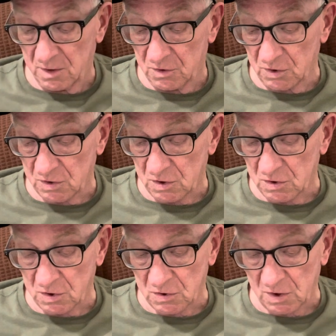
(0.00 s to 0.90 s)
Just
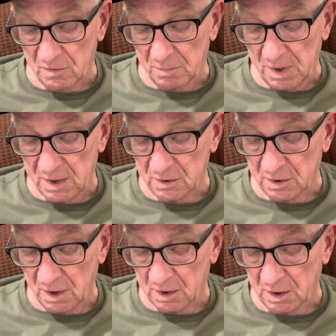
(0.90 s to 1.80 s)
as the Son of Man did
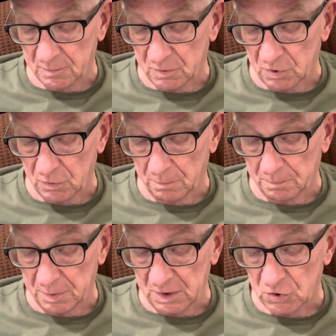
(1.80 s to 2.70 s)
not come to
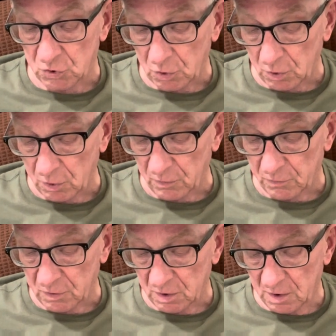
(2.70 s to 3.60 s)
be served,